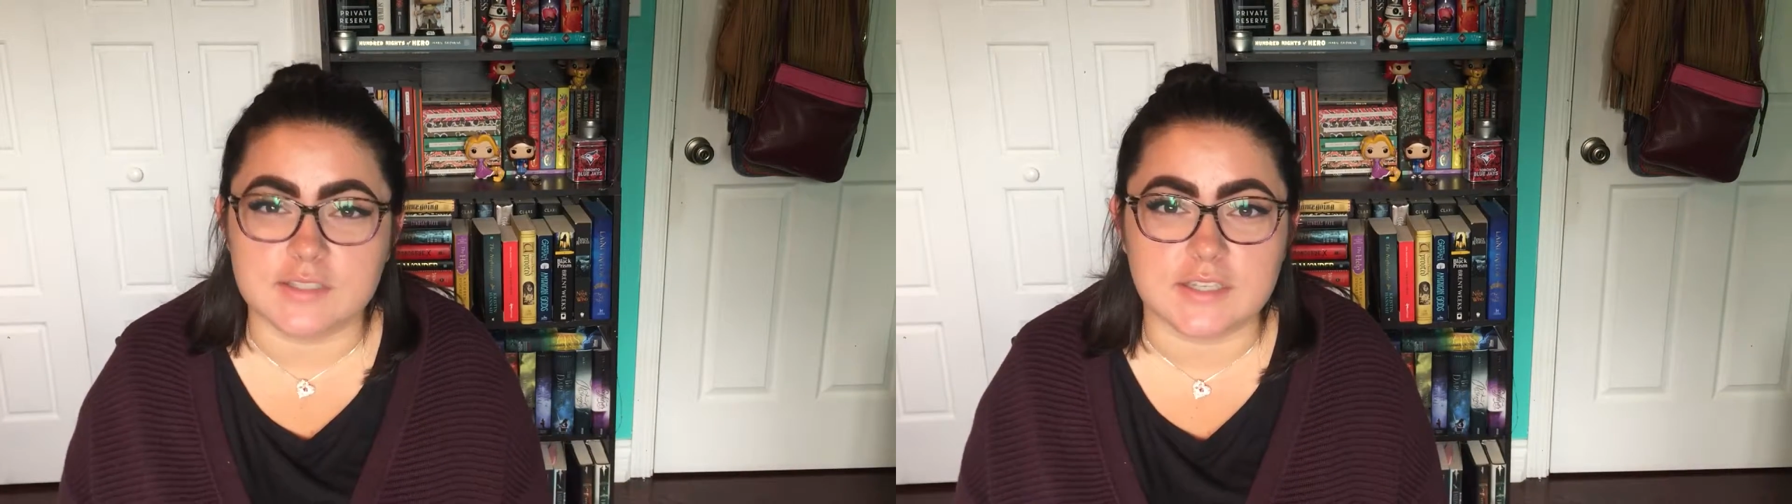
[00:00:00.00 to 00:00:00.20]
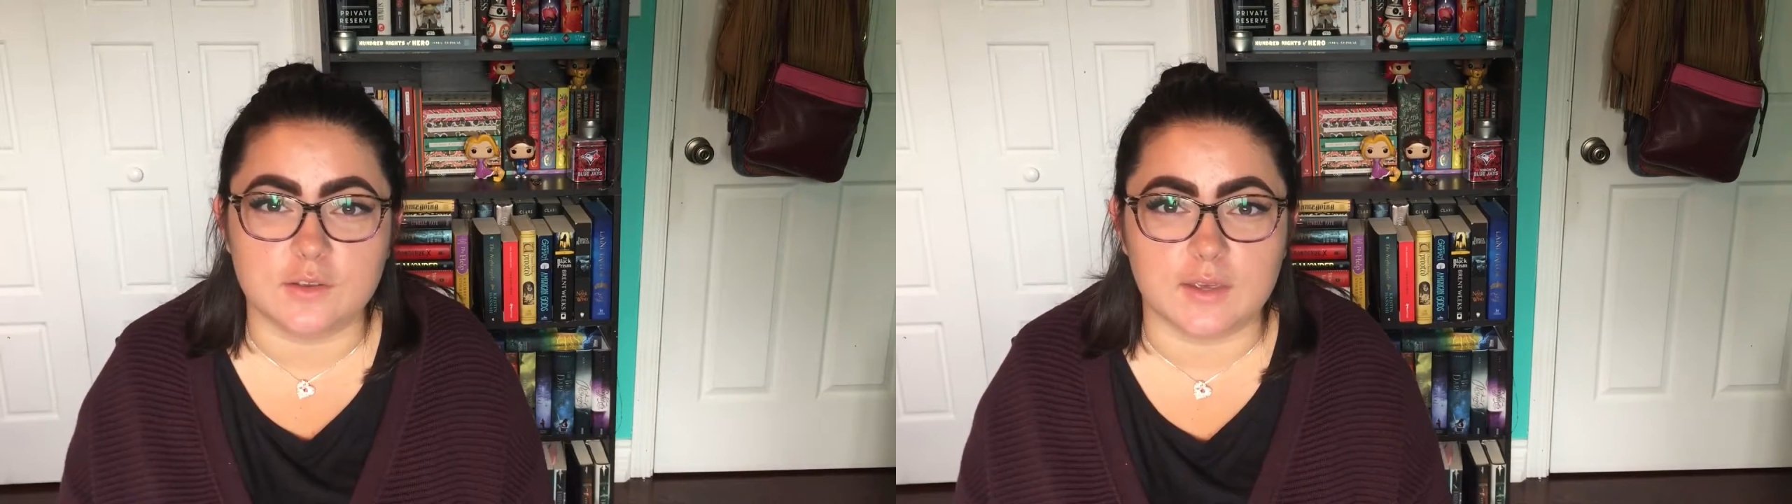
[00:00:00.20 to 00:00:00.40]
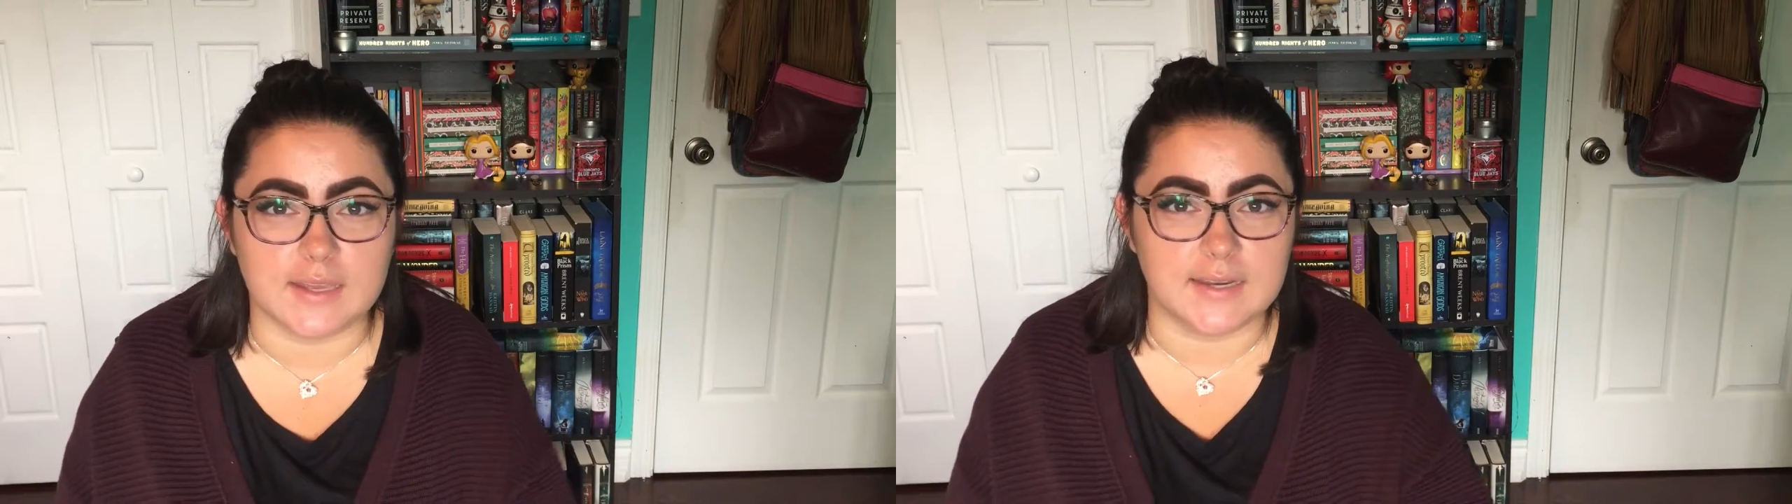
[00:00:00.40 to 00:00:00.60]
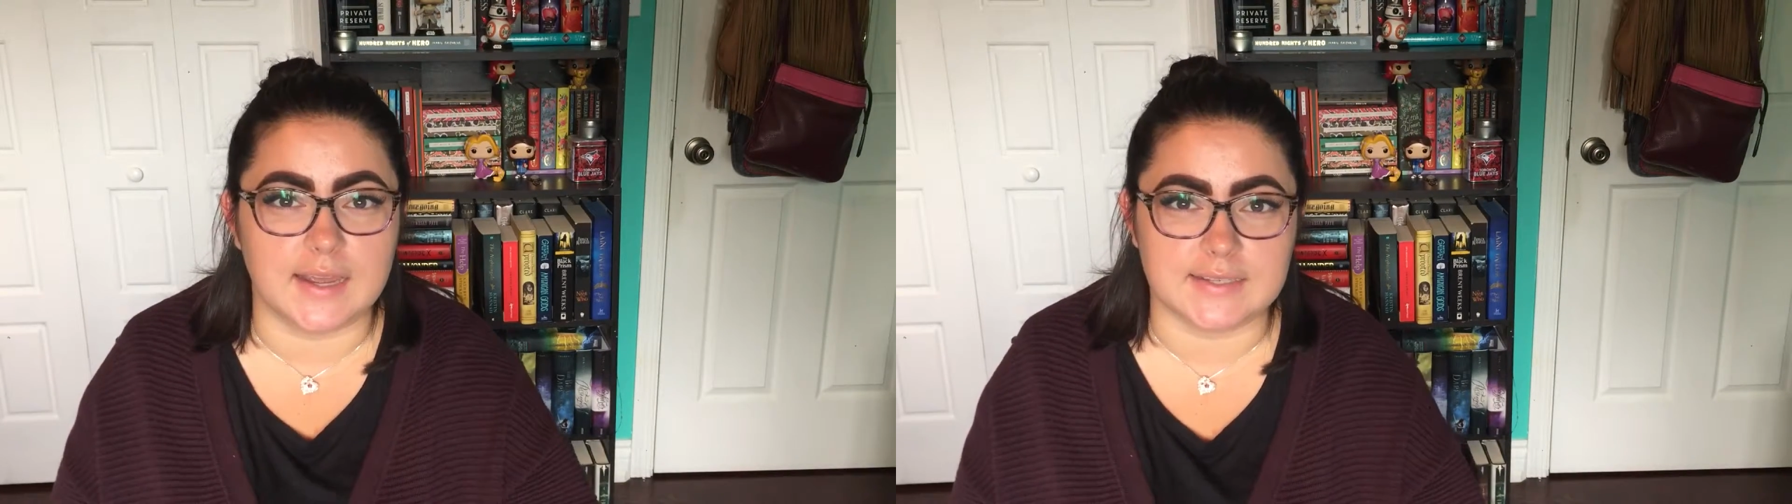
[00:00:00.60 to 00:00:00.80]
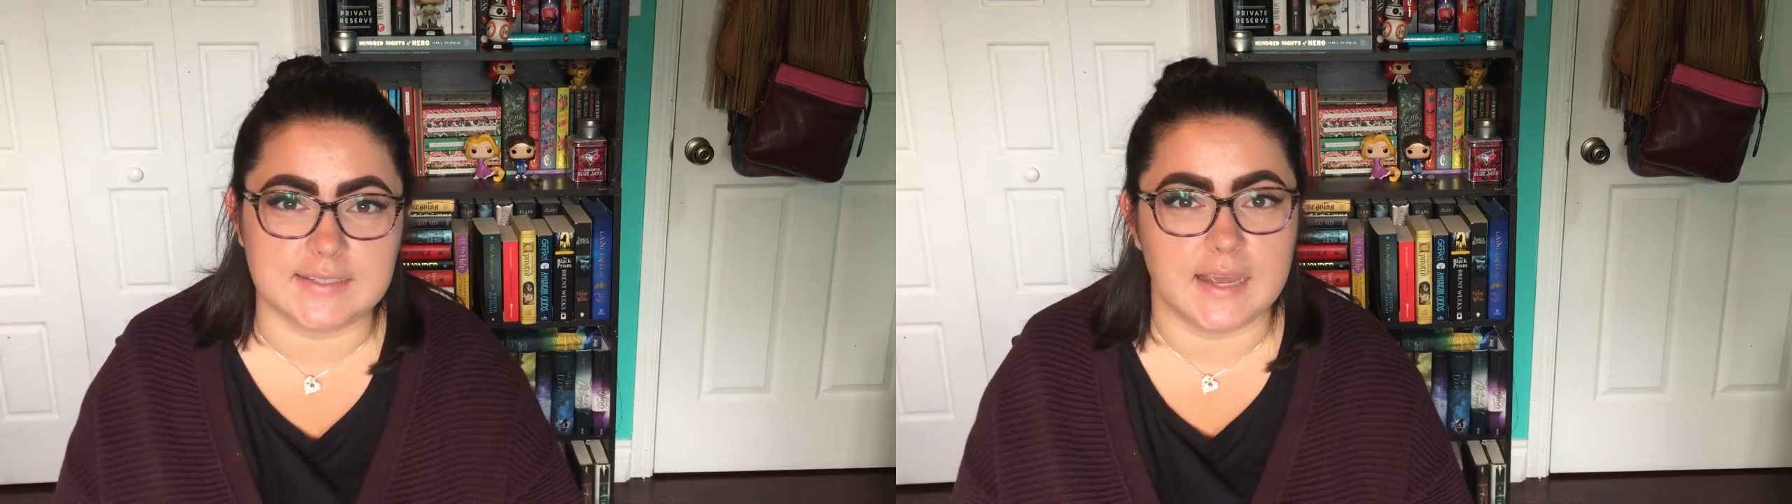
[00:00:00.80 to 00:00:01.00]
see you again
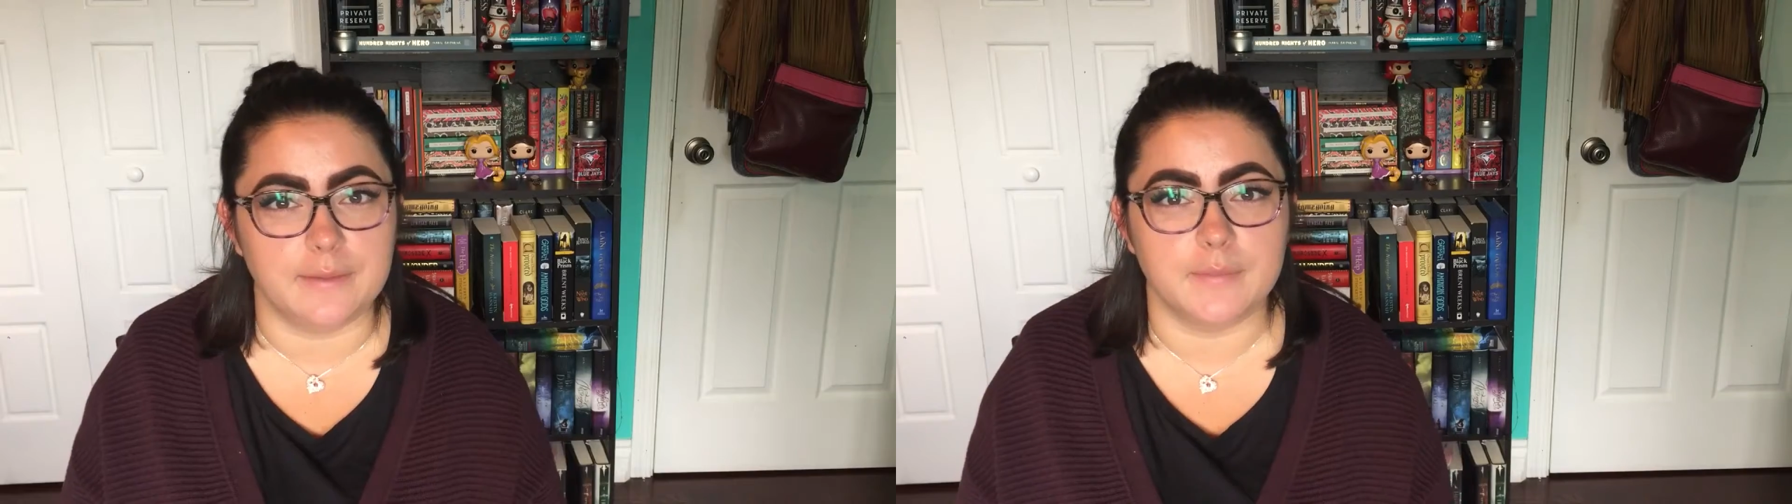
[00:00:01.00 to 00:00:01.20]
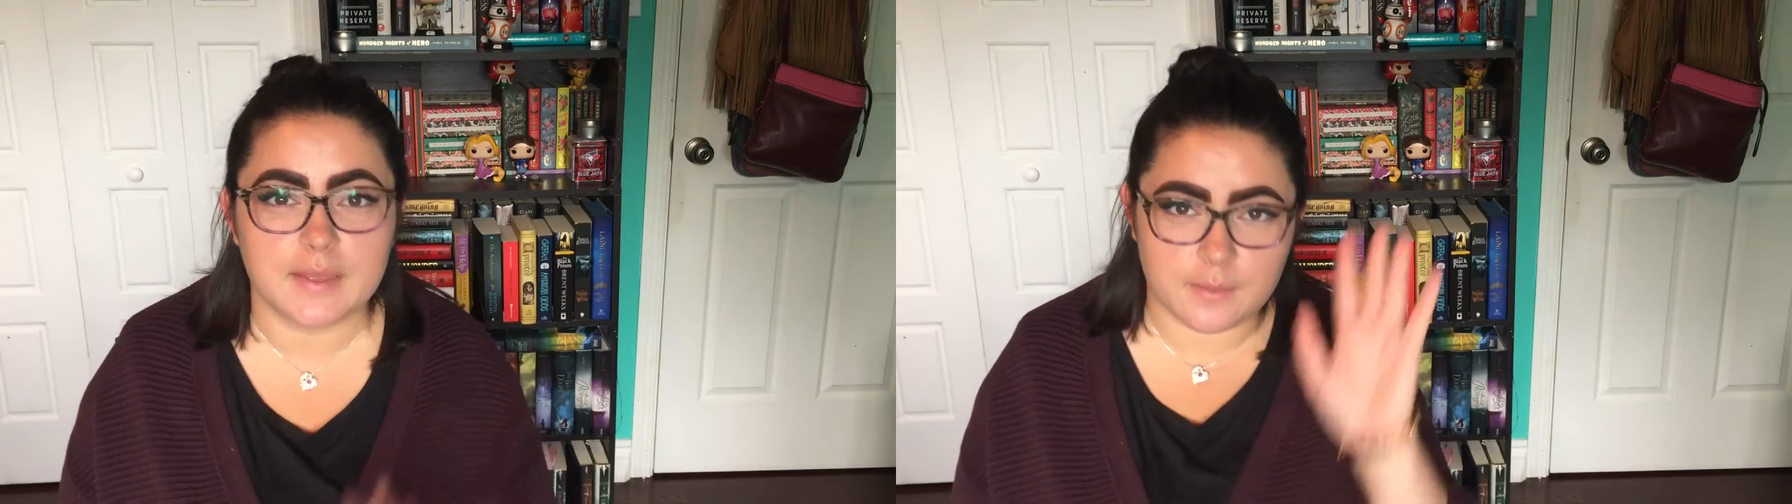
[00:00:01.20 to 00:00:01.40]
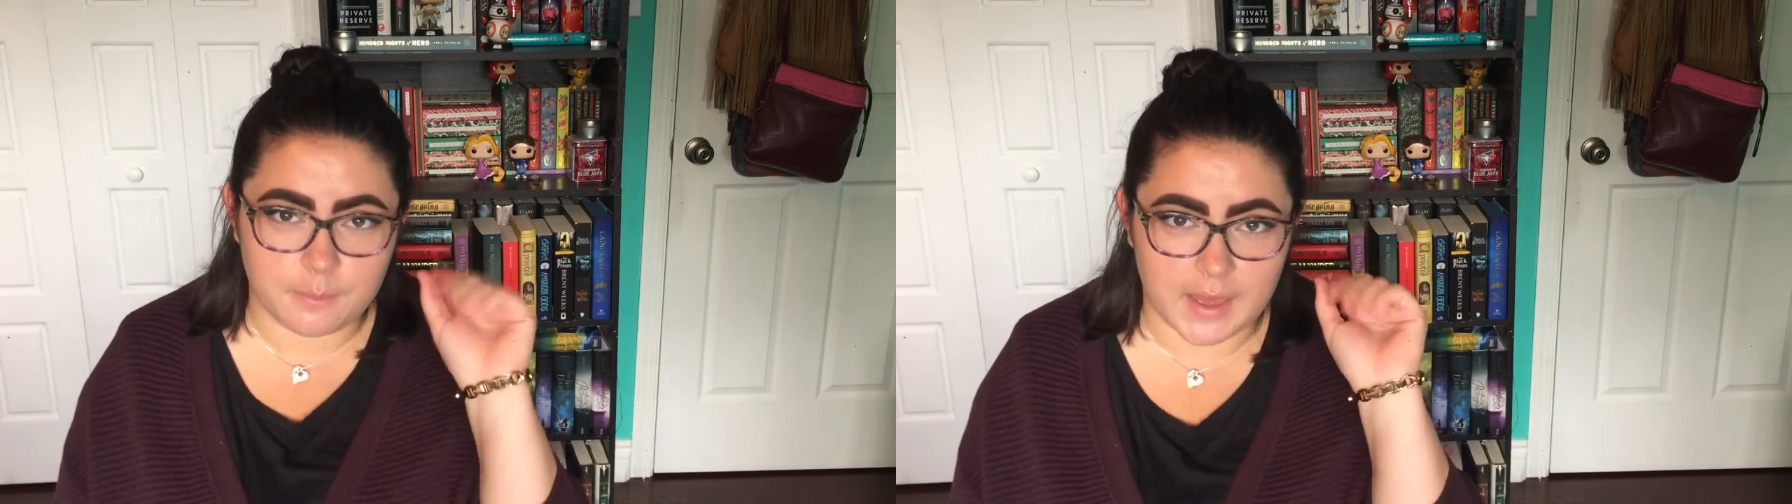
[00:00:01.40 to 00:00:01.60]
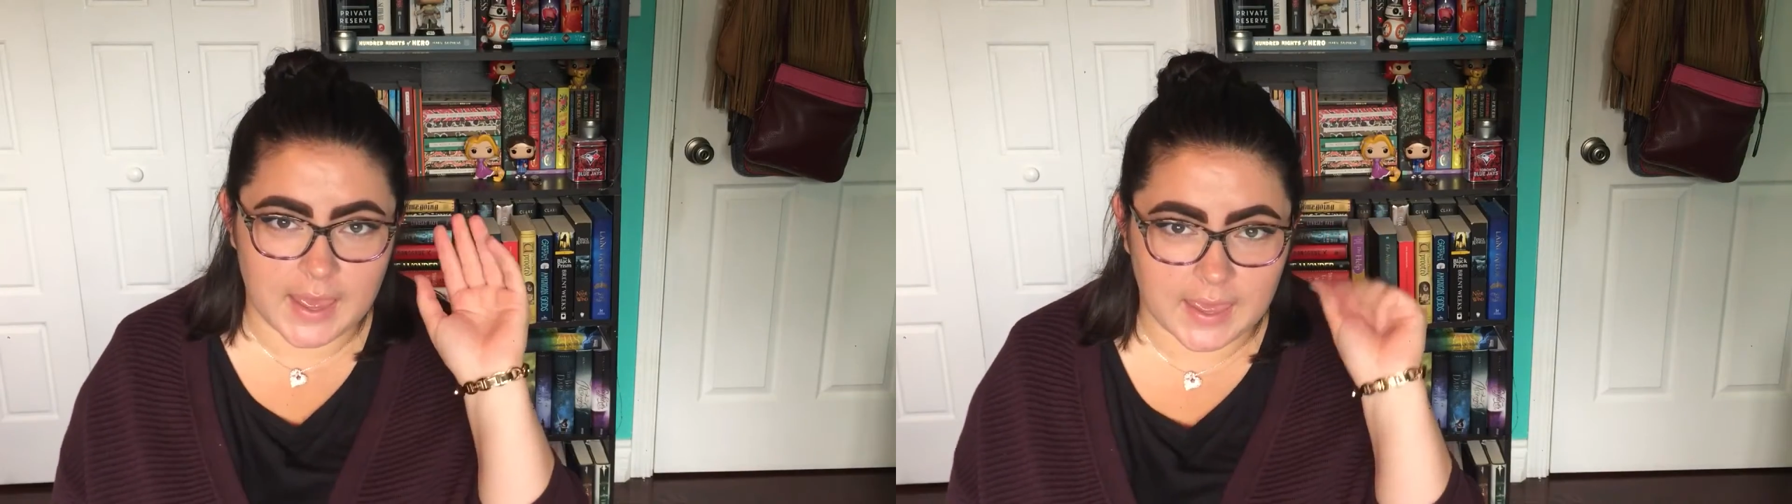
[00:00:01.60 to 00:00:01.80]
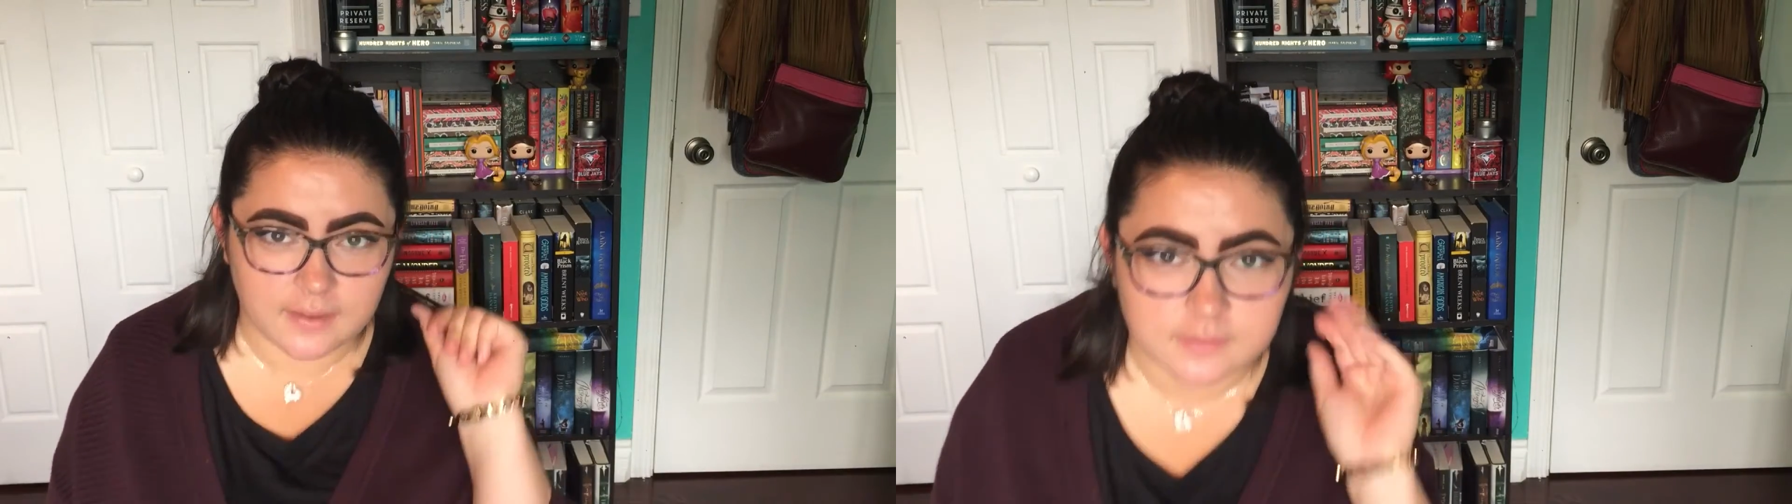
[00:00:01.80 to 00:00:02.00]
next time.
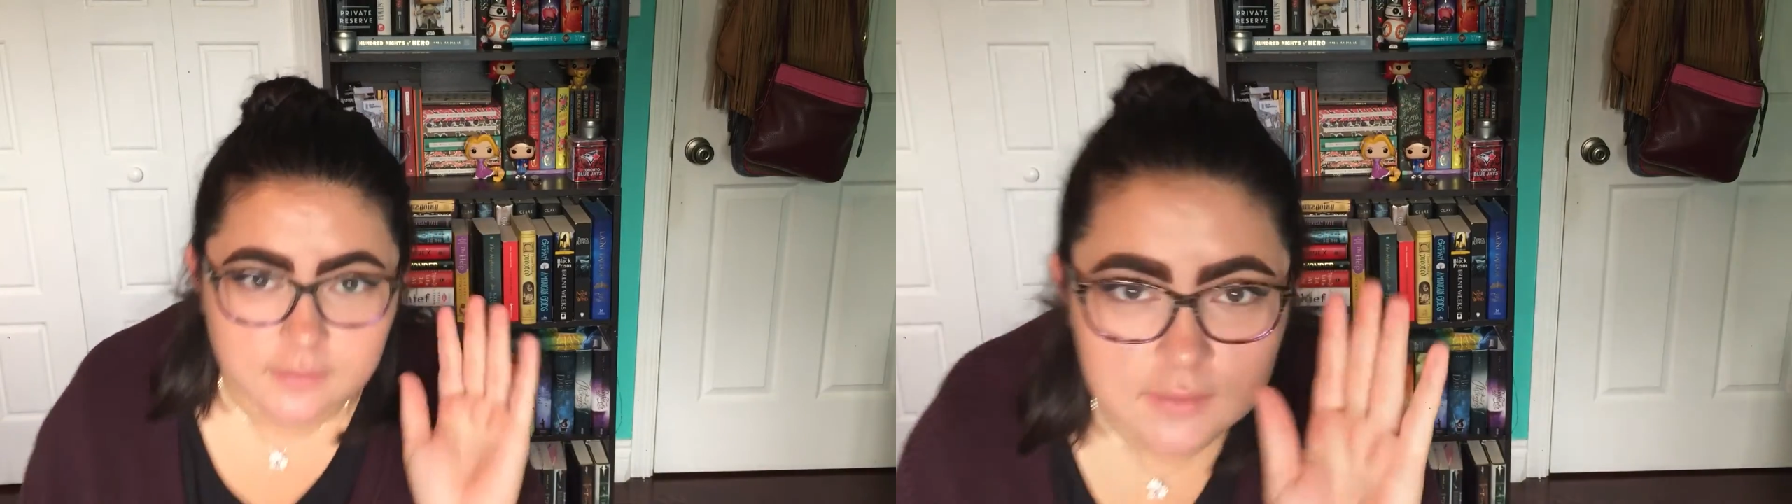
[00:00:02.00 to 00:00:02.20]
Bye!